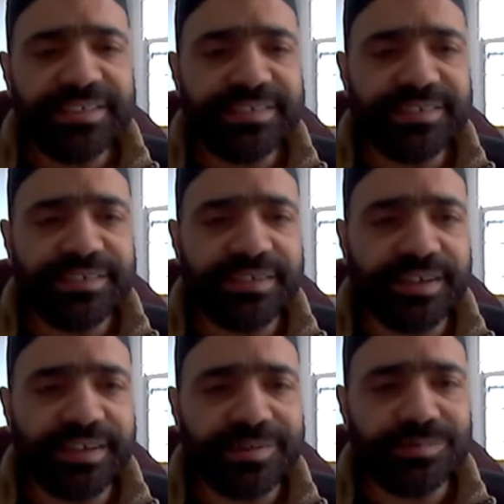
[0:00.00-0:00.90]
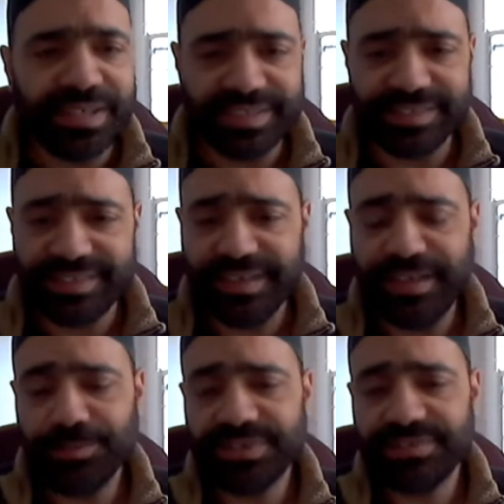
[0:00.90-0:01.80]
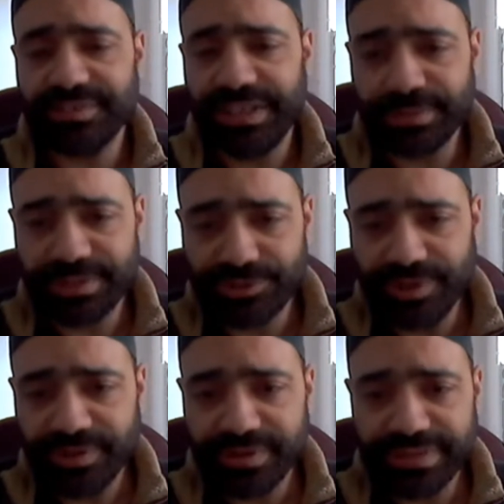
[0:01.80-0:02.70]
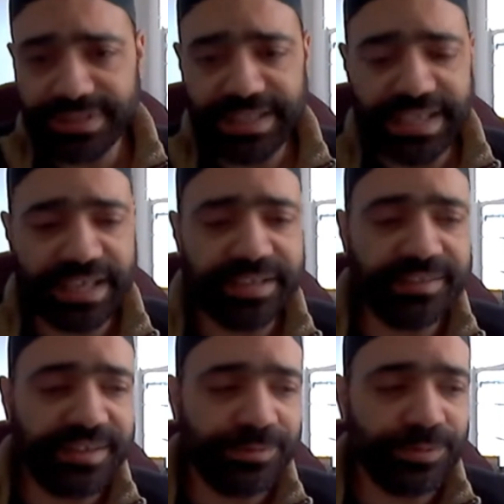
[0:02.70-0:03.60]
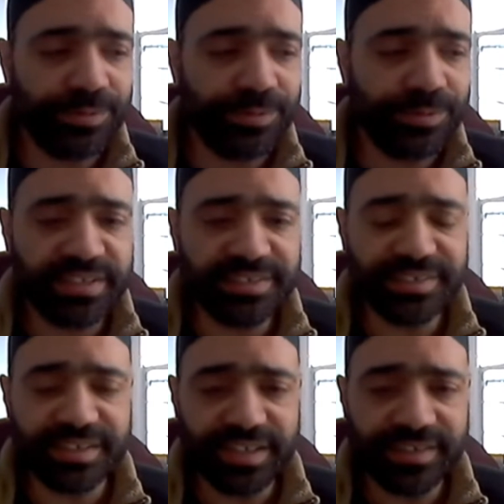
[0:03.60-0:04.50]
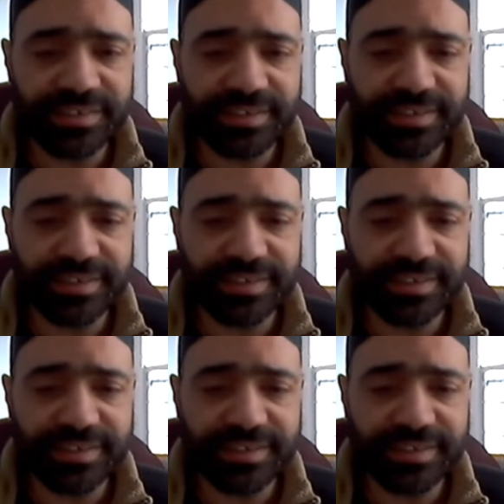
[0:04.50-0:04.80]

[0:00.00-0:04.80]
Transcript: And as I said, he was a drunk, and there would be